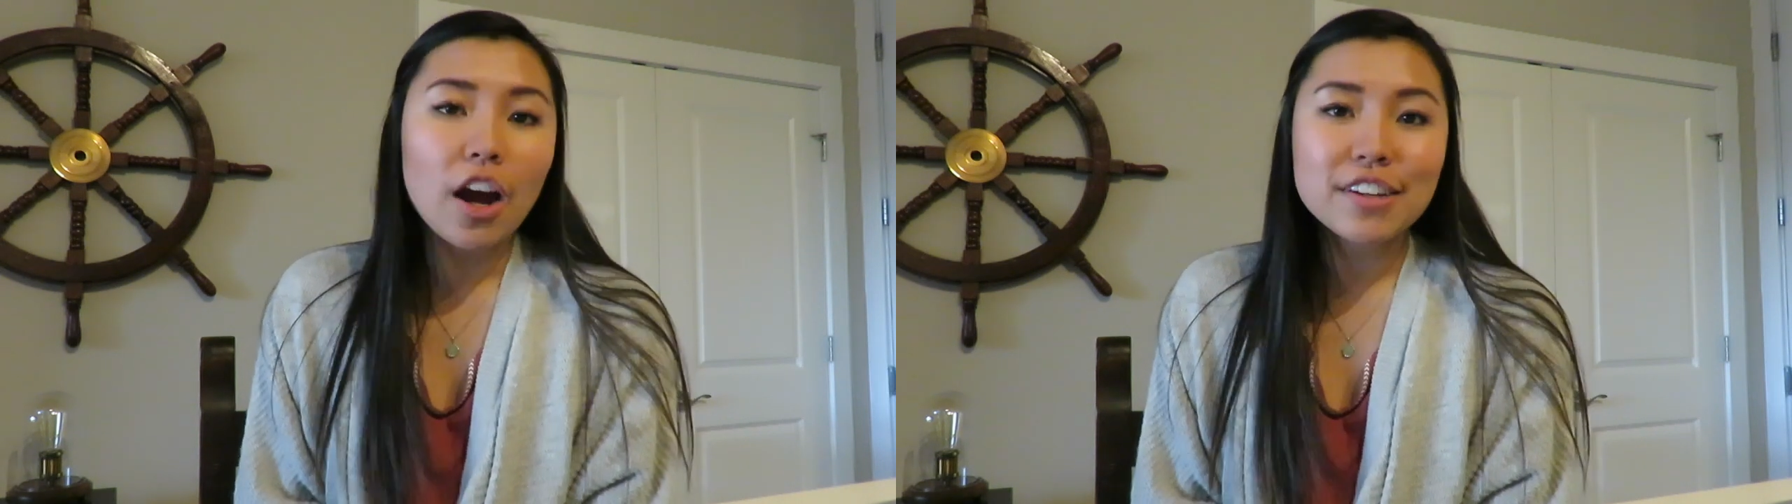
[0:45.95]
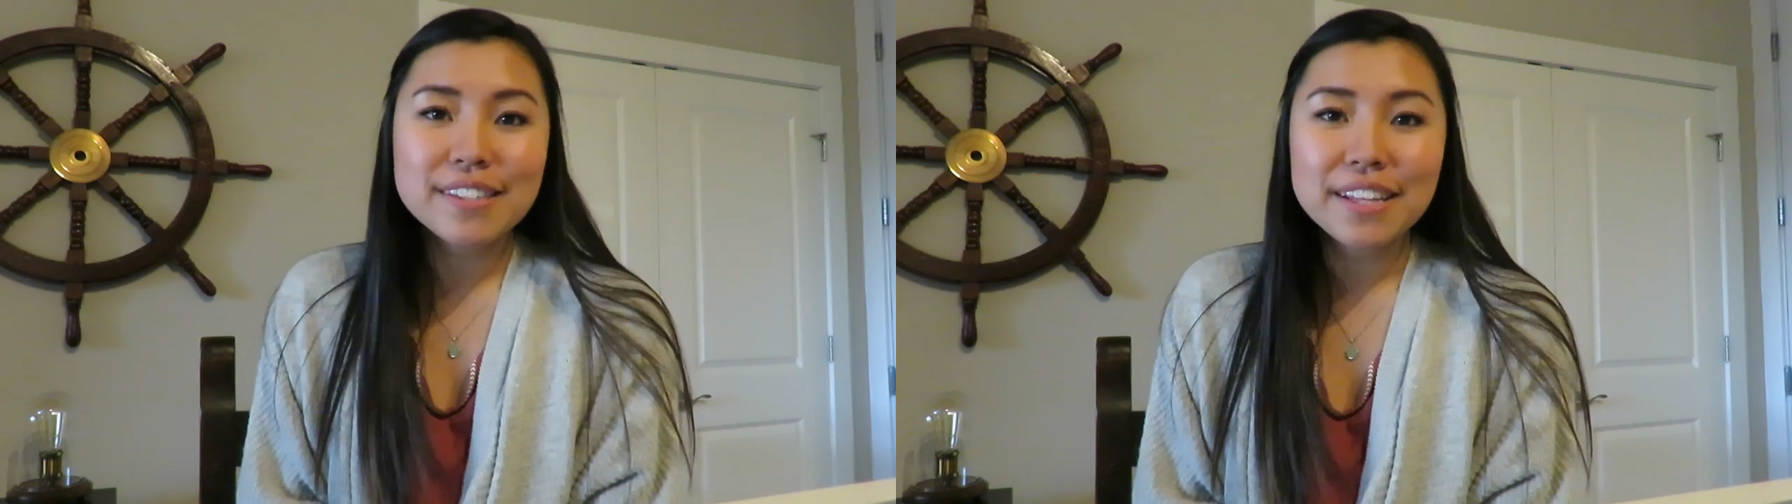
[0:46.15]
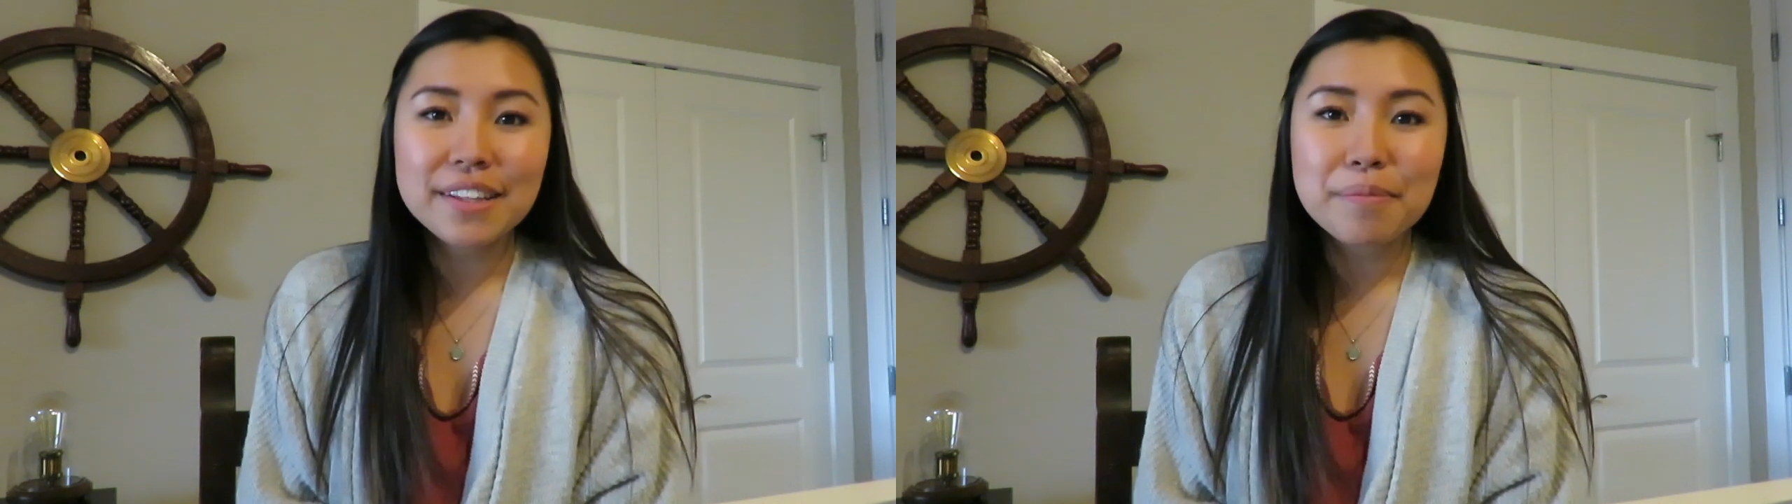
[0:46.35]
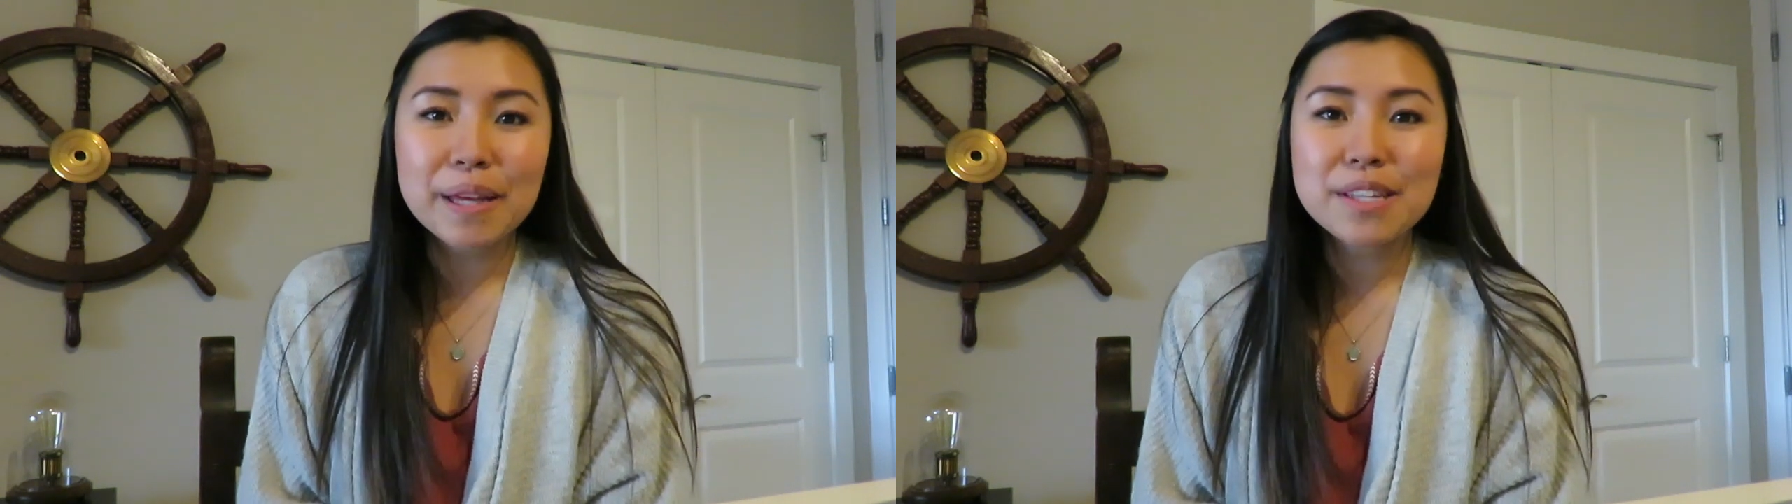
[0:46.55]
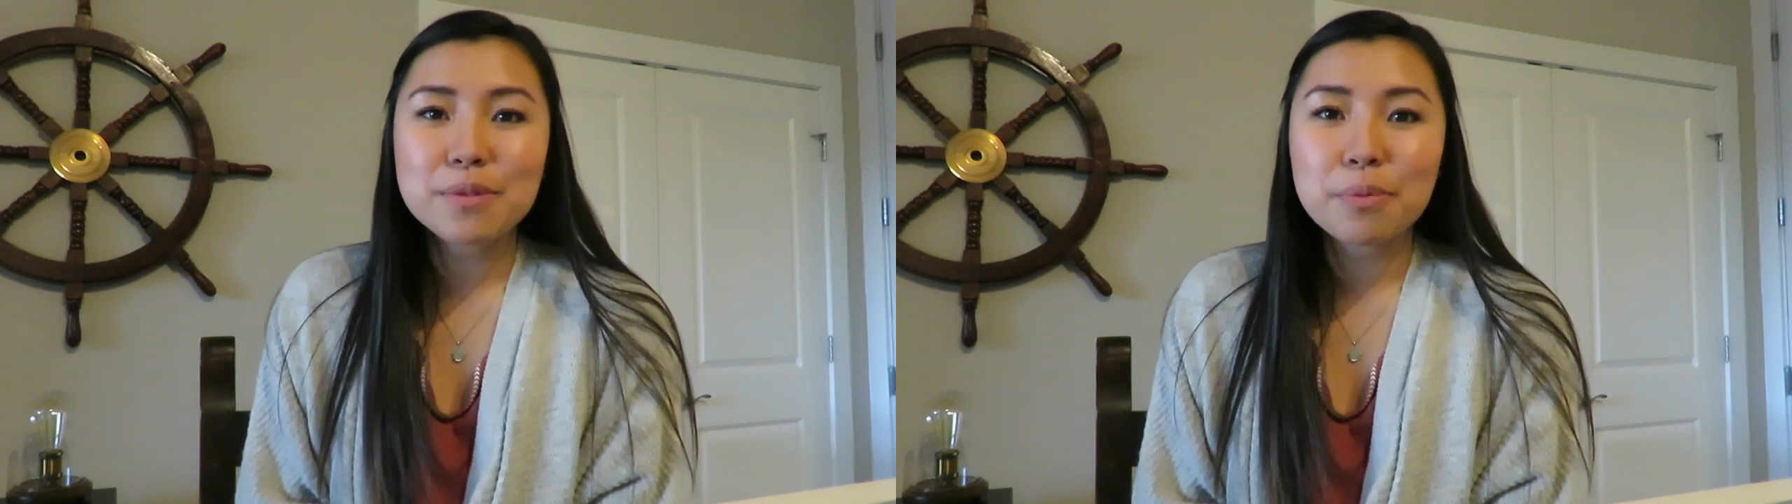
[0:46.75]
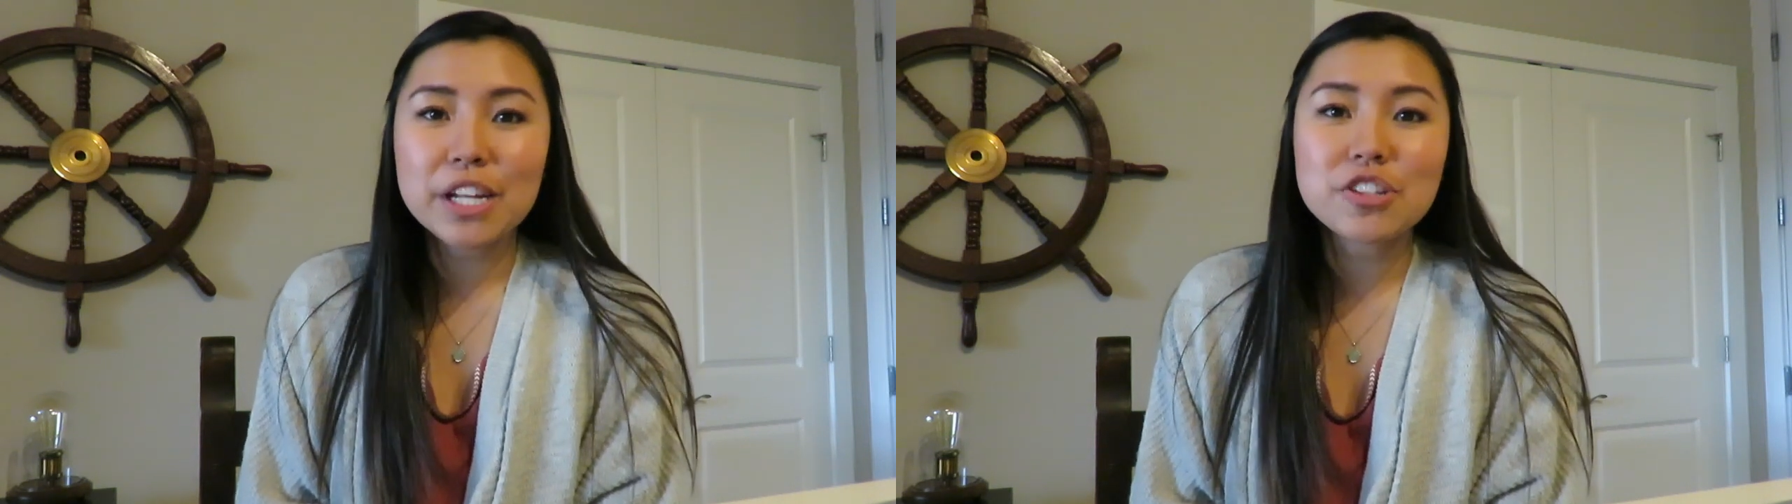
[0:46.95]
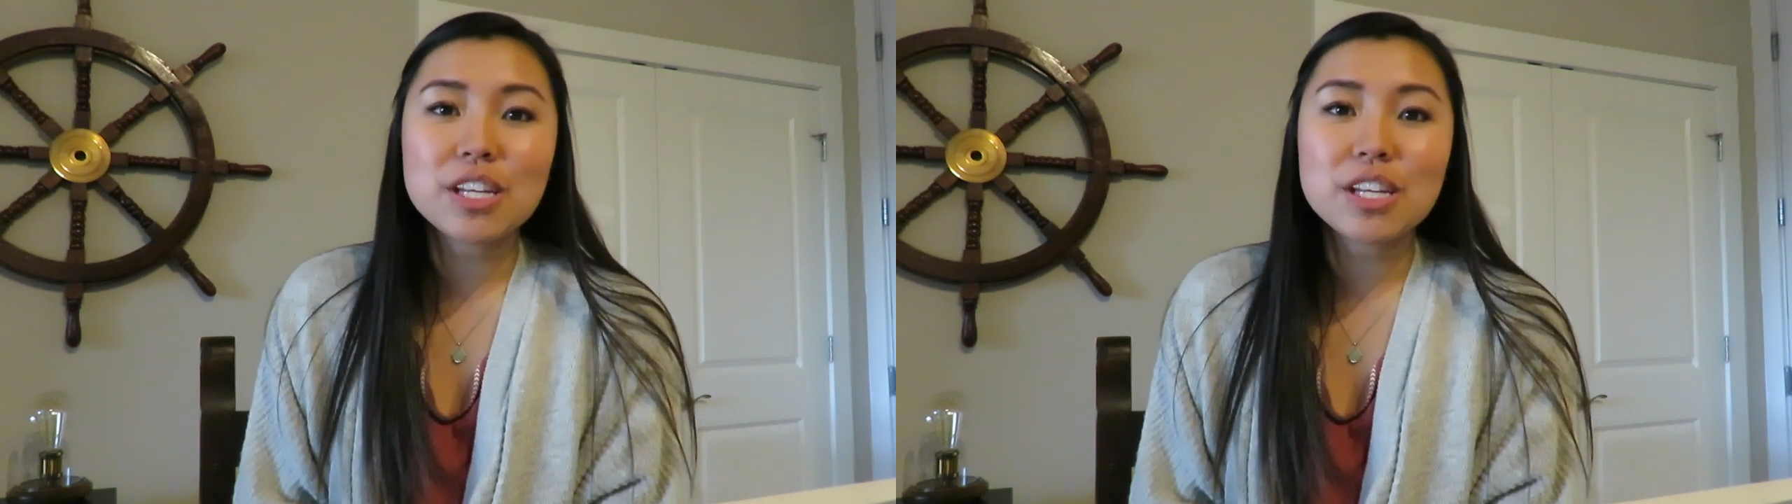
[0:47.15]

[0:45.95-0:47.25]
Our syllabus, which